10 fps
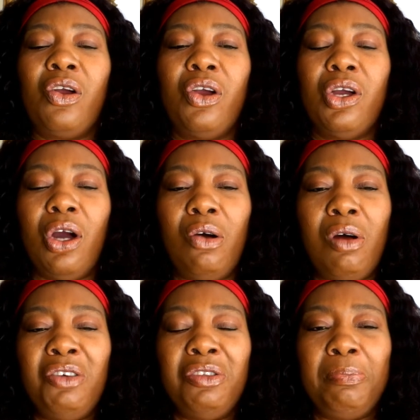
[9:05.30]
go
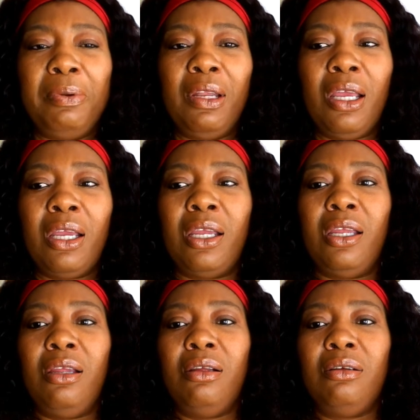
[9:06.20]
on the plane.
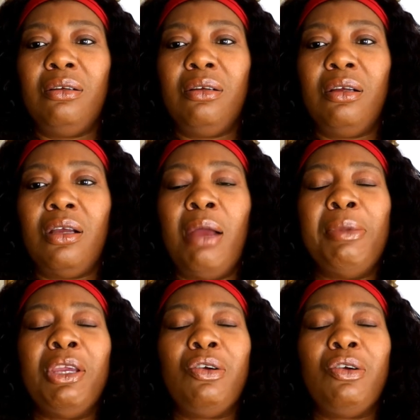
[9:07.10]
I mean,